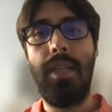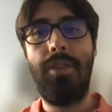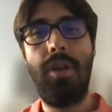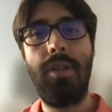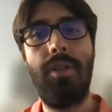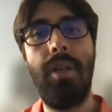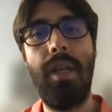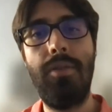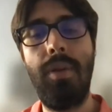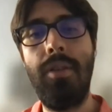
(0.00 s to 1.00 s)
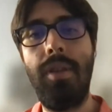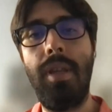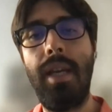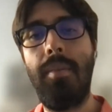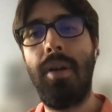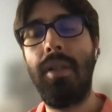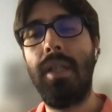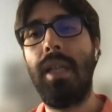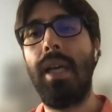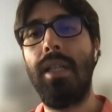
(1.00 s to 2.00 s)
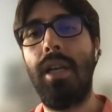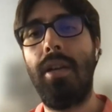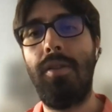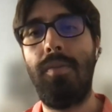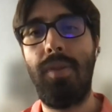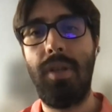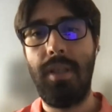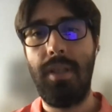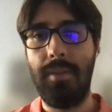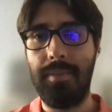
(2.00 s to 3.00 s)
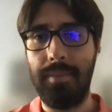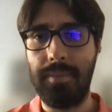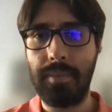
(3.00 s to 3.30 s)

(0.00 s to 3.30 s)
structure is really to think about the data generation process.